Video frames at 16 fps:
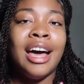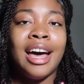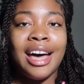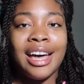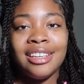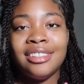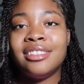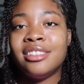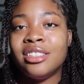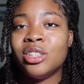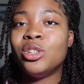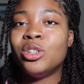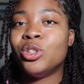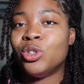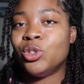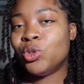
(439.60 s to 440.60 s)
I
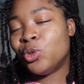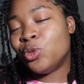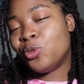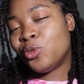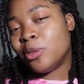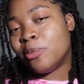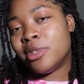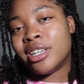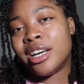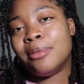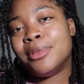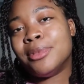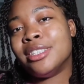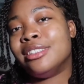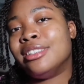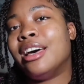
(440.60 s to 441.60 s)
still do from time
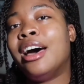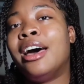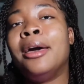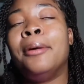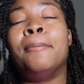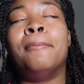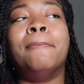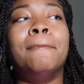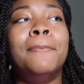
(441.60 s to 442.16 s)
to time,